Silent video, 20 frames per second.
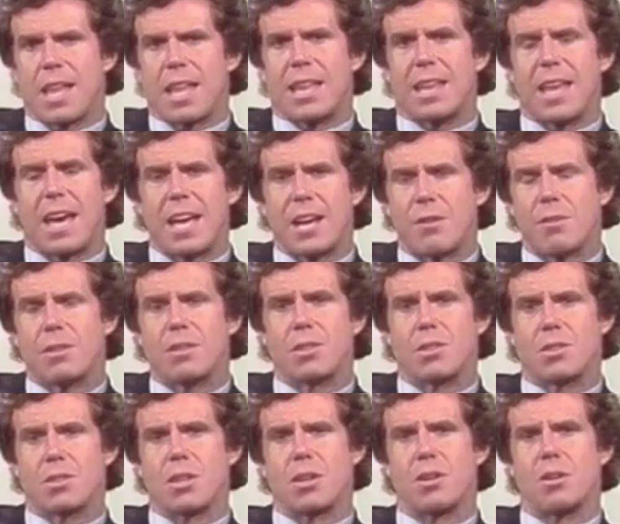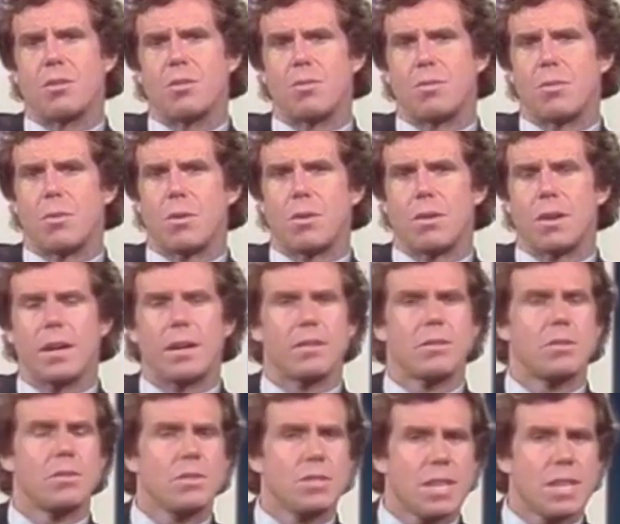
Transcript: Later in the show, for 2